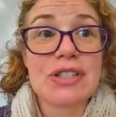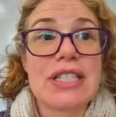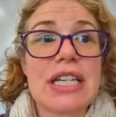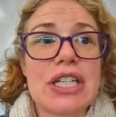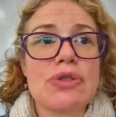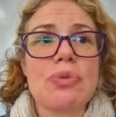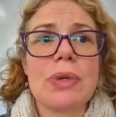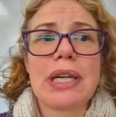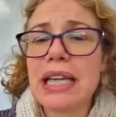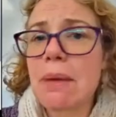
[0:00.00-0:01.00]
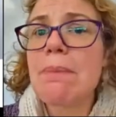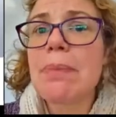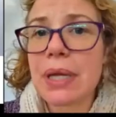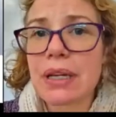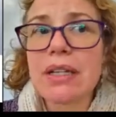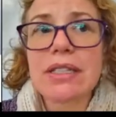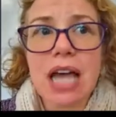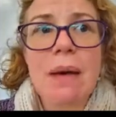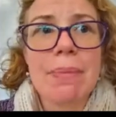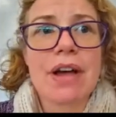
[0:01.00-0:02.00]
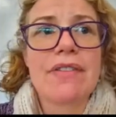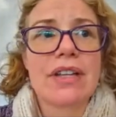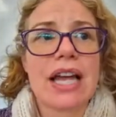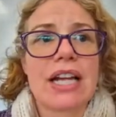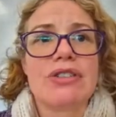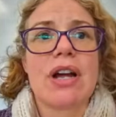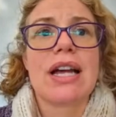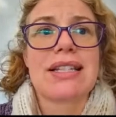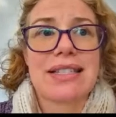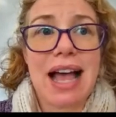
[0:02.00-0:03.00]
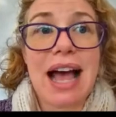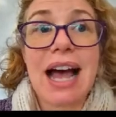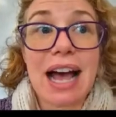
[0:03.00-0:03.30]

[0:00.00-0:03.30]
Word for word: electricity is really a buildup of electrons